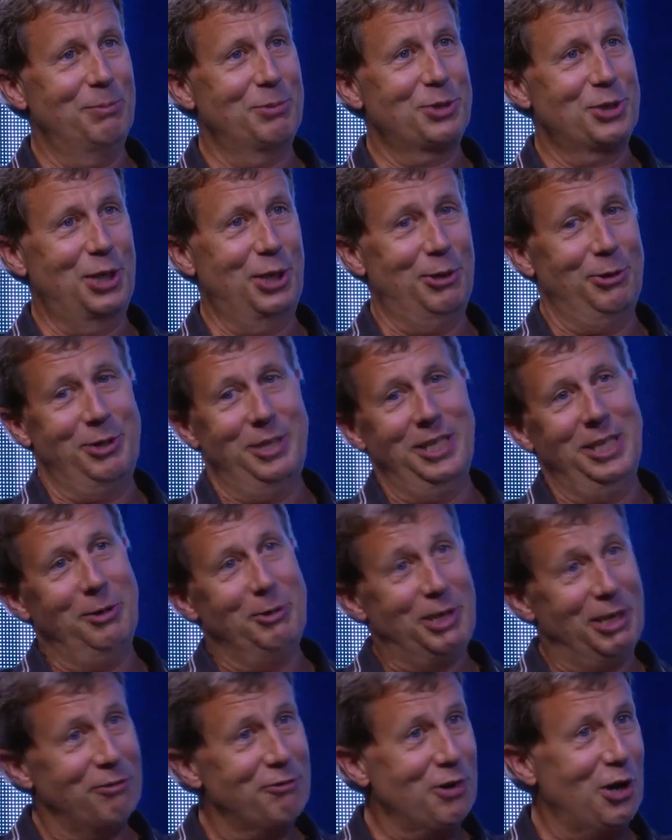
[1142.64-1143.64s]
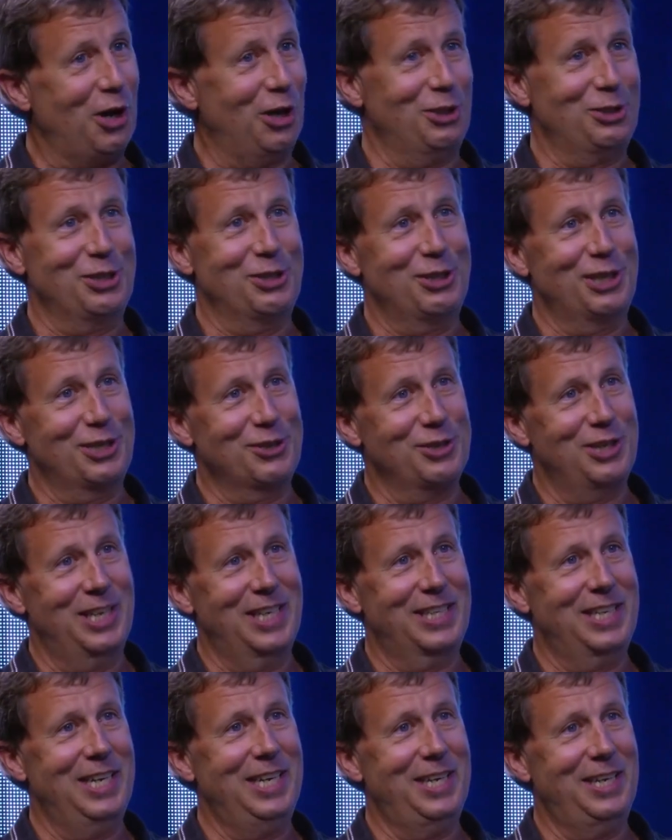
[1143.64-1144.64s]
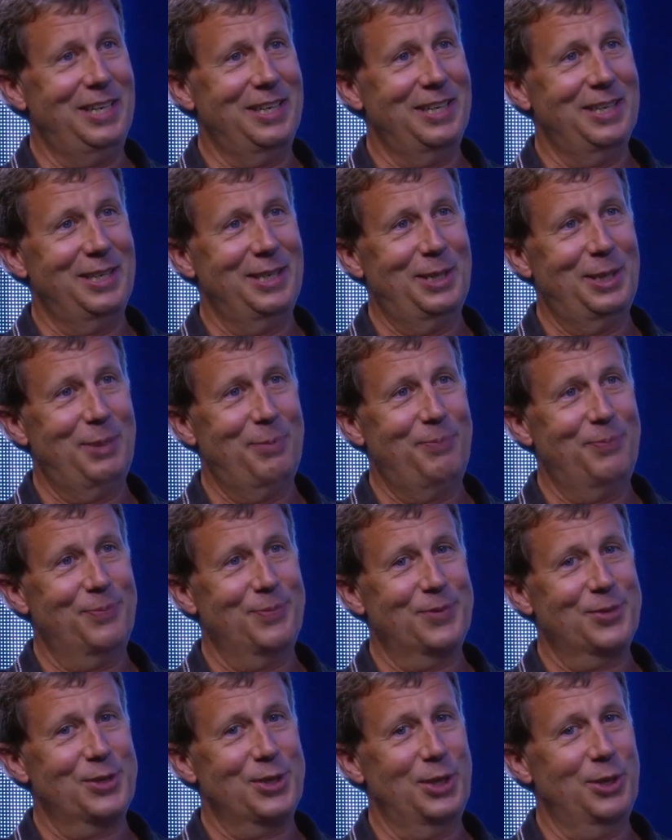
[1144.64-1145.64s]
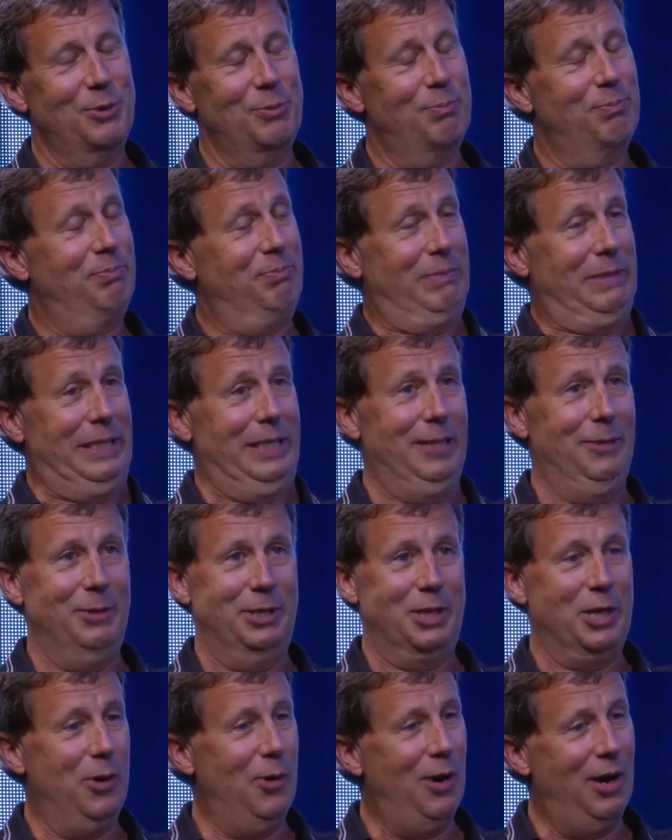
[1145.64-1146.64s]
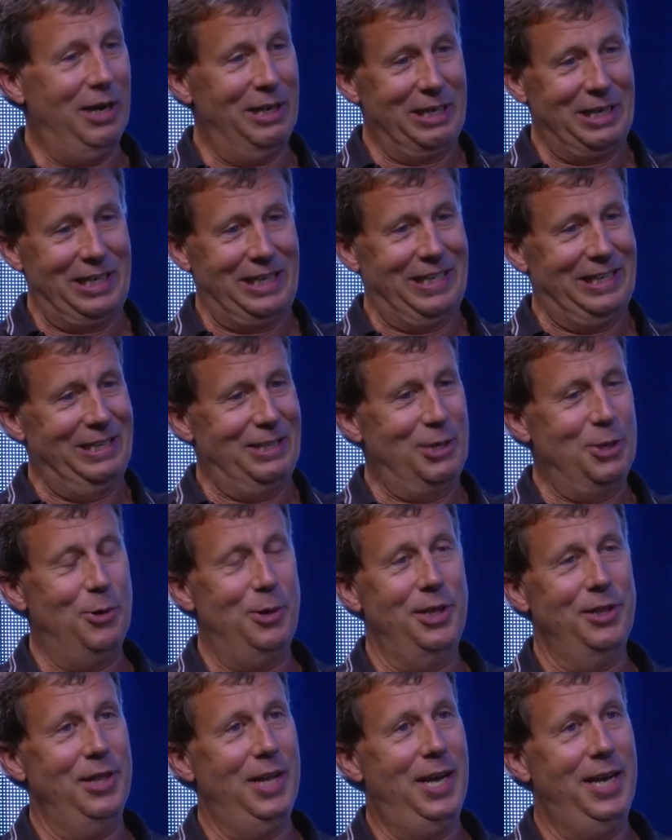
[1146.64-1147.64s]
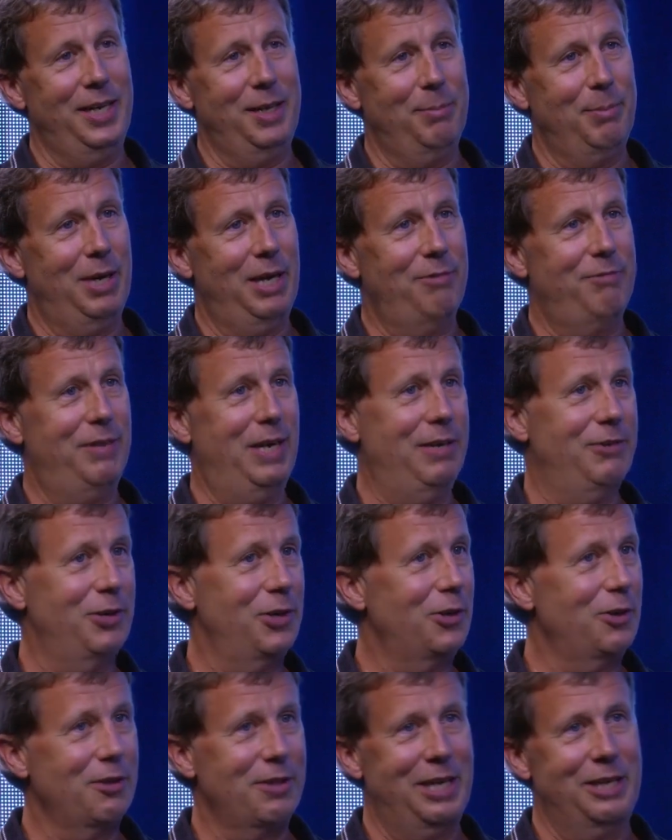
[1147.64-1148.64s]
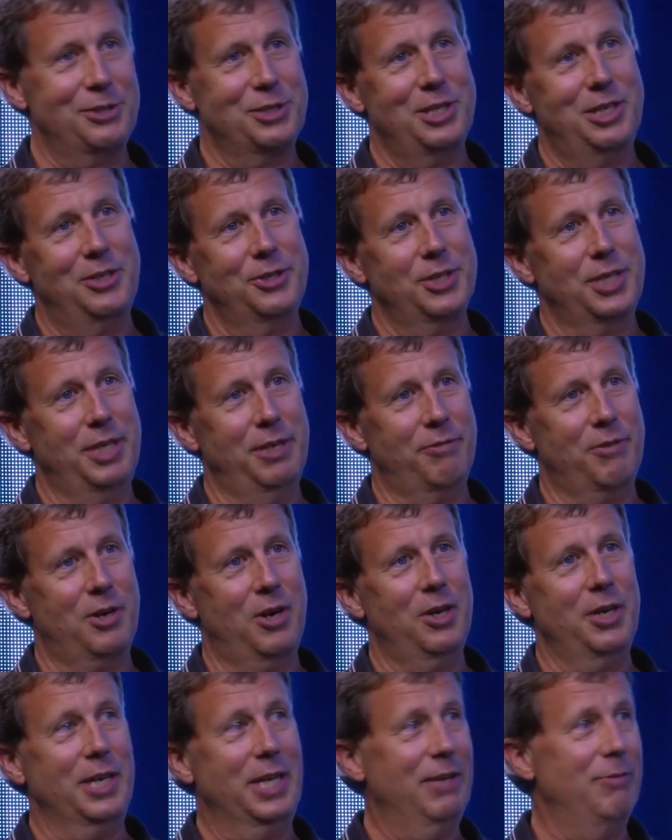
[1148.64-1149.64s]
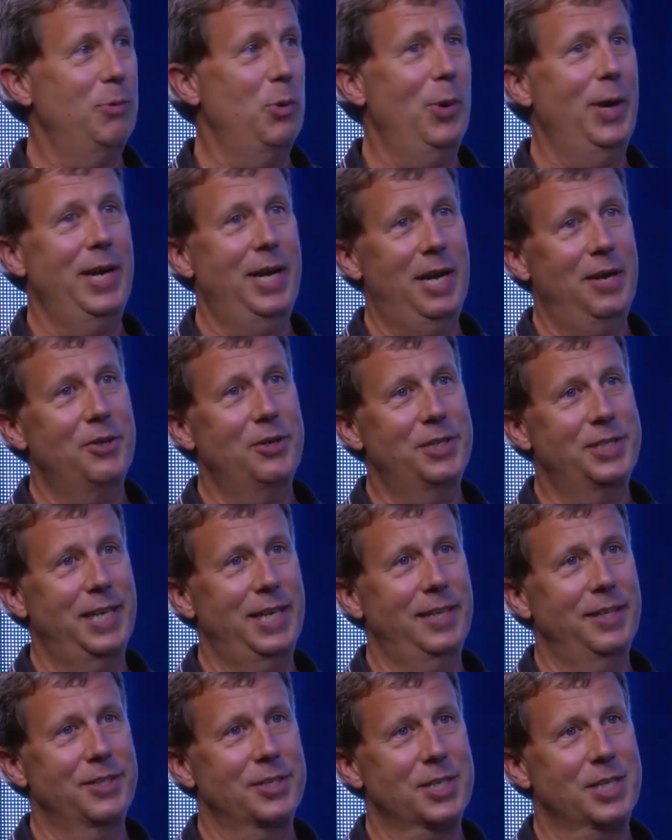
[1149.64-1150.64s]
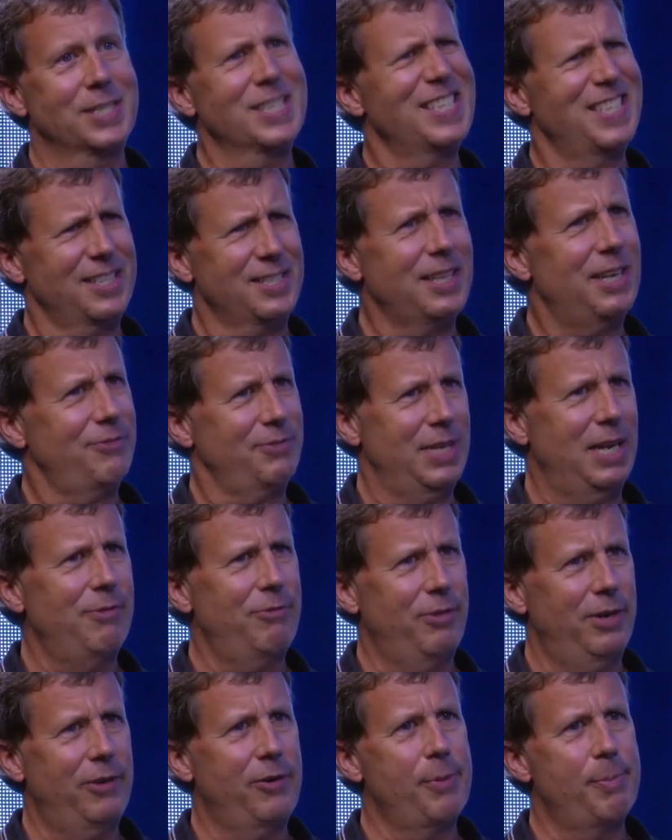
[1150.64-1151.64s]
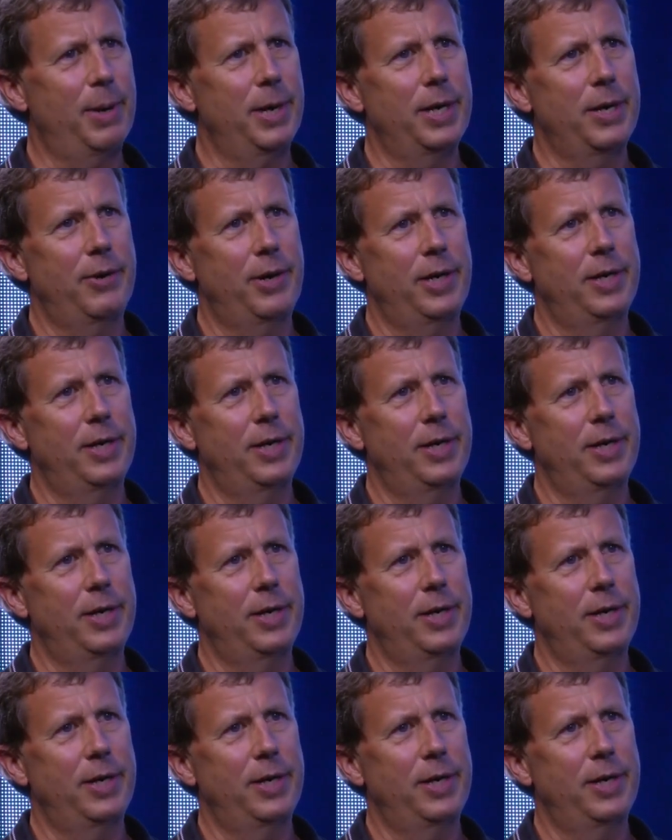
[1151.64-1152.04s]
So you know, gift cards and things like that. So you know, I would go online and buy $500 or $1,000 a gift card and give them away to other tenants, because it's a tough time for everybody. Definitely.